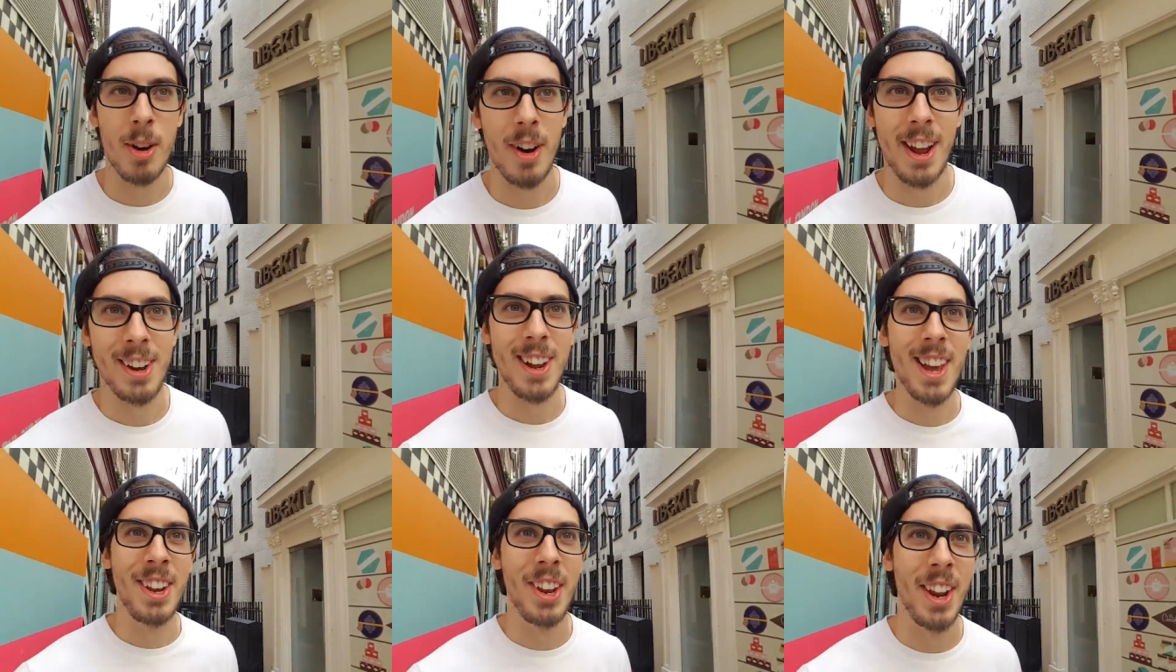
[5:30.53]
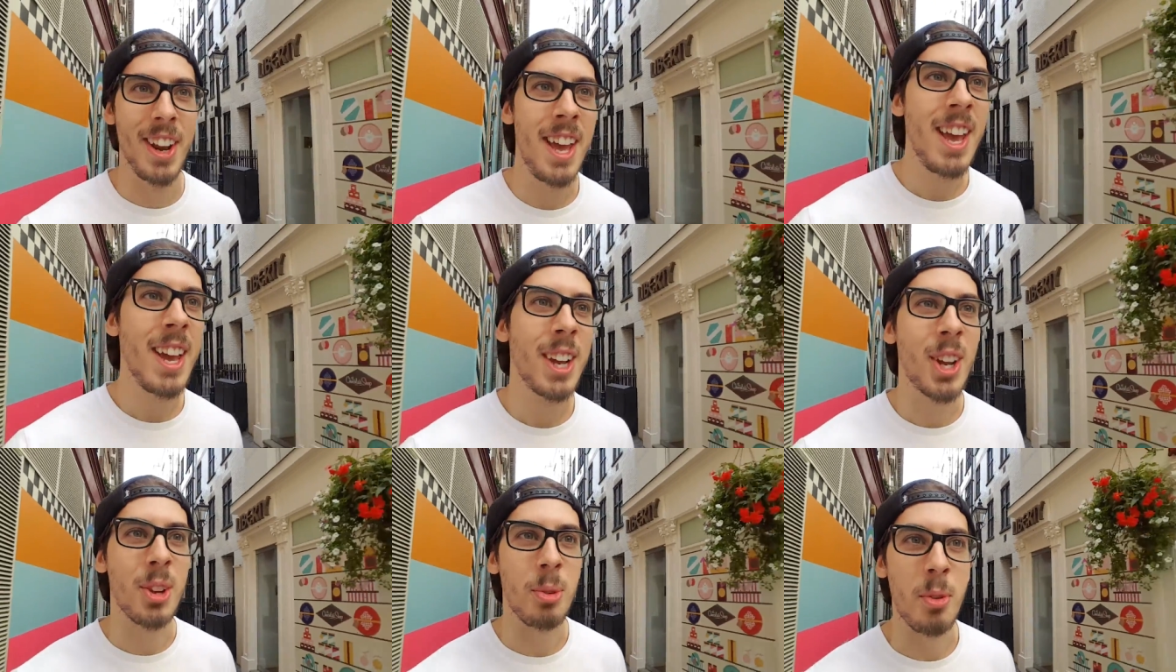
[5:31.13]
around London
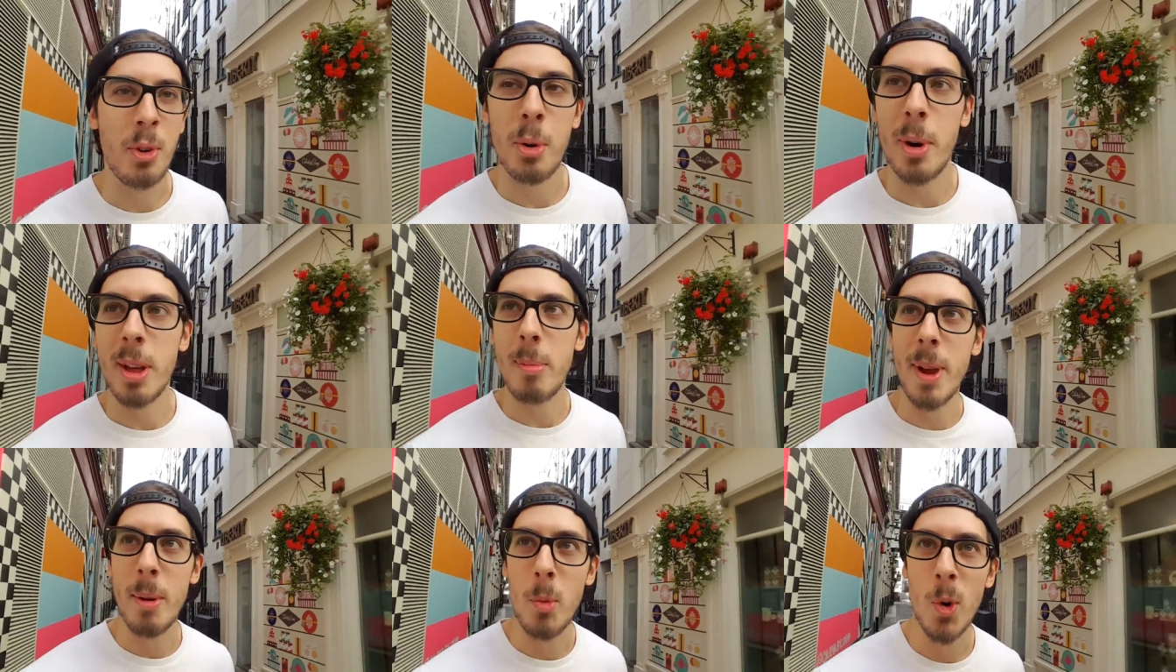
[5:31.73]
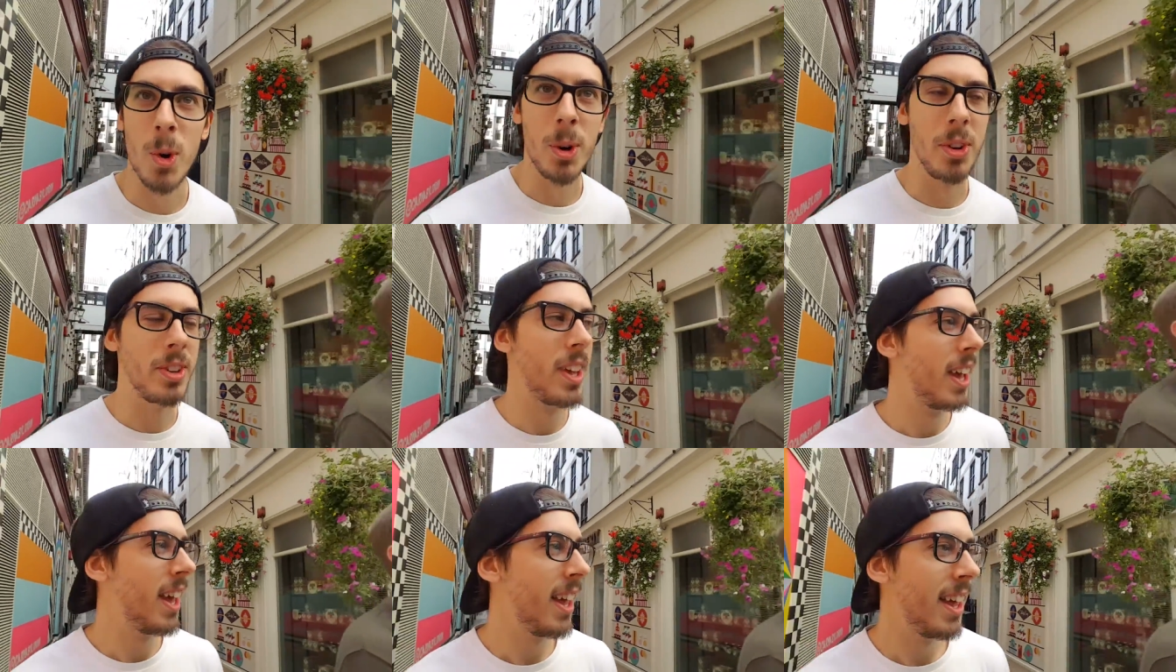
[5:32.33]
because we've already been warned
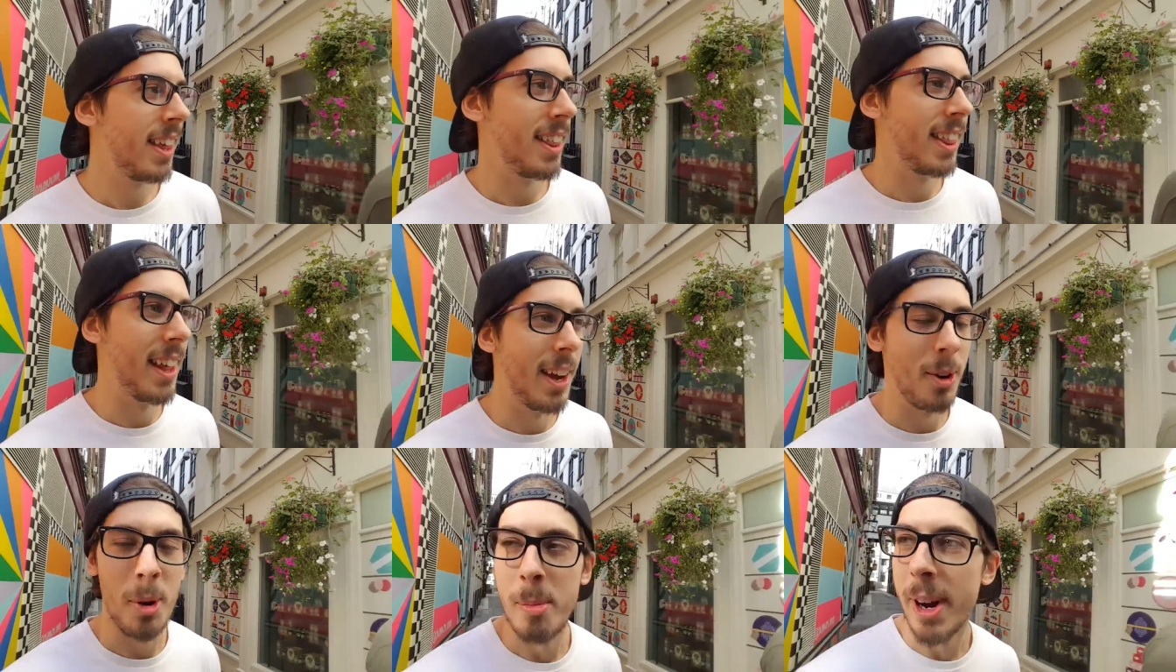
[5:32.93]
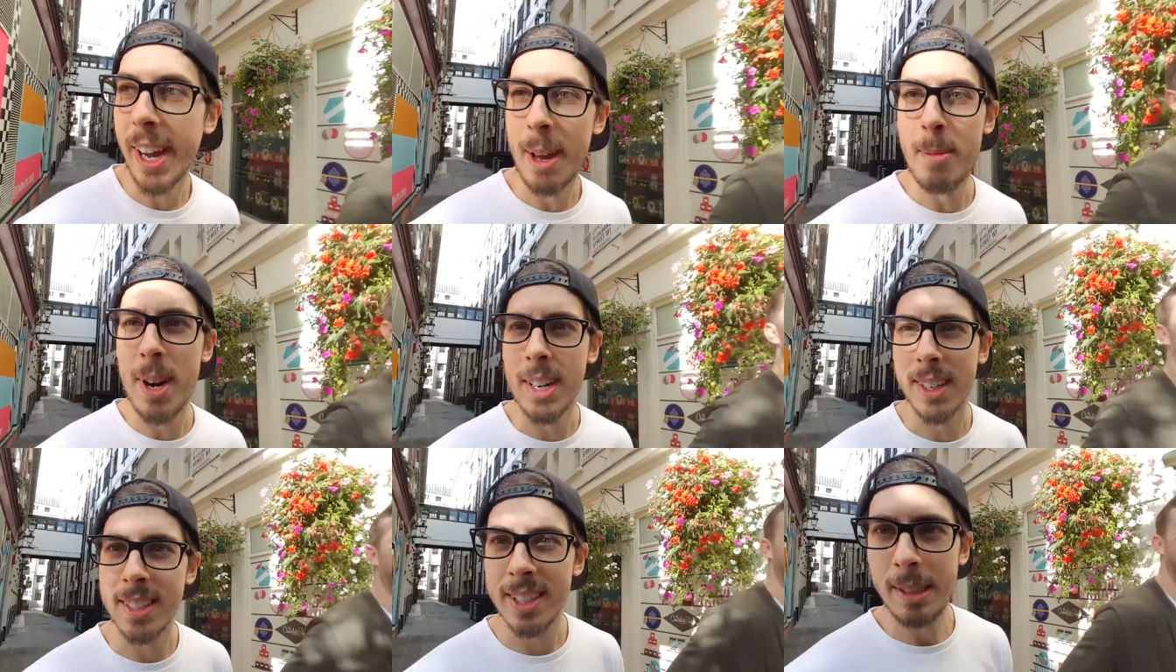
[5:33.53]
that we might get
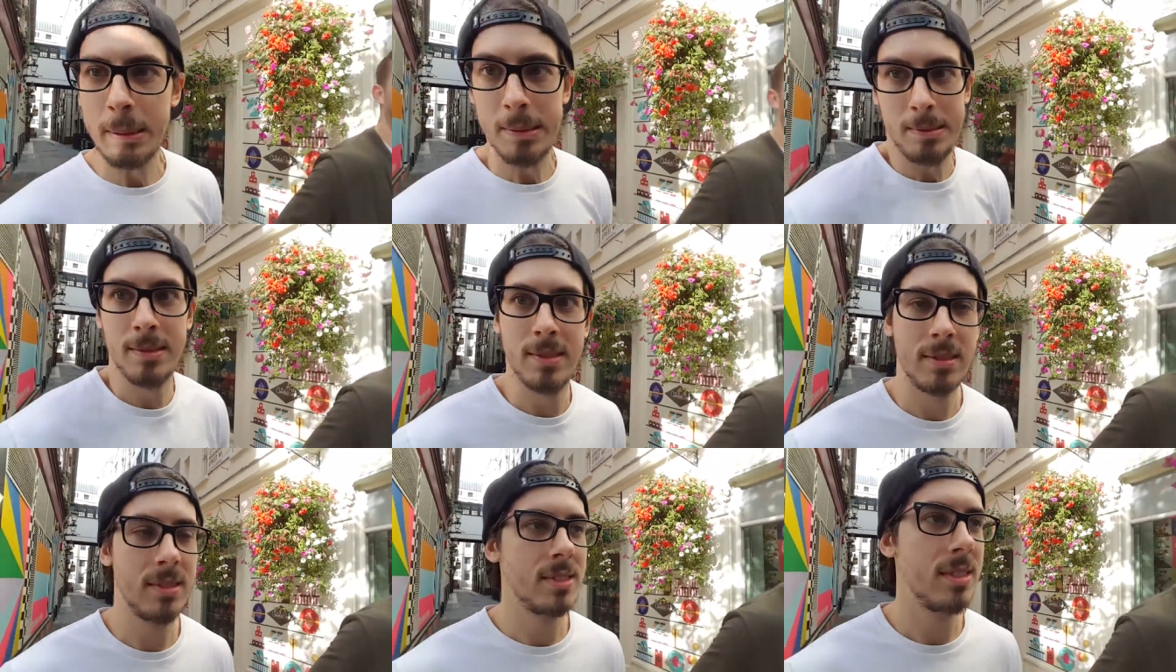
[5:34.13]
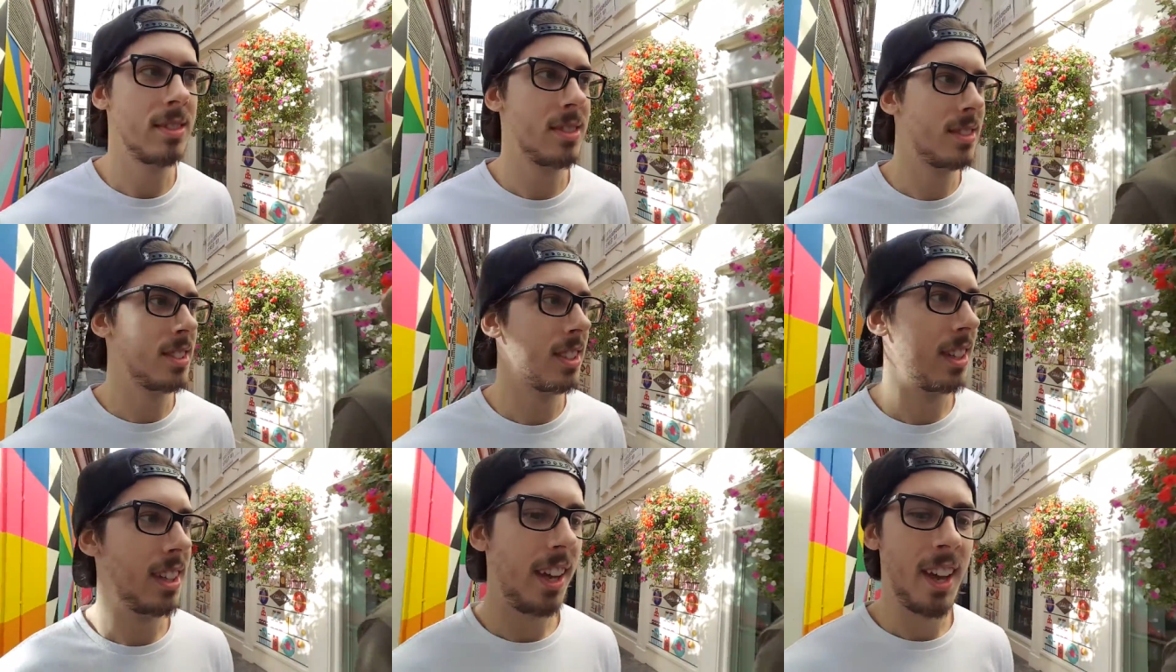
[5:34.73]
mugged.
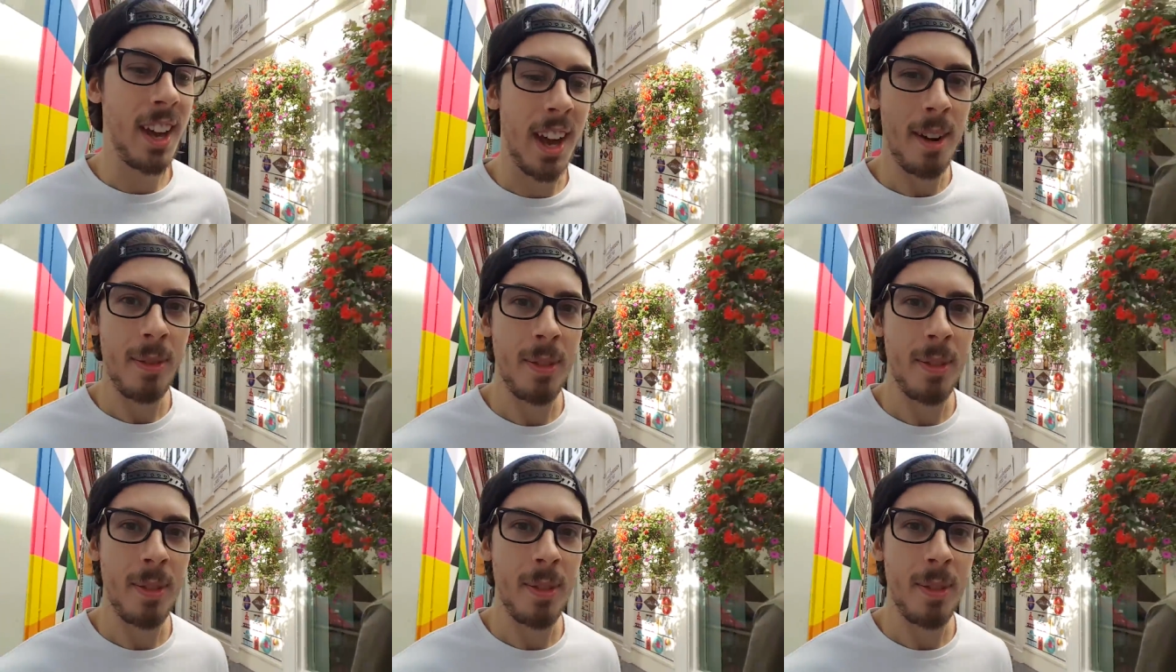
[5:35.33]
And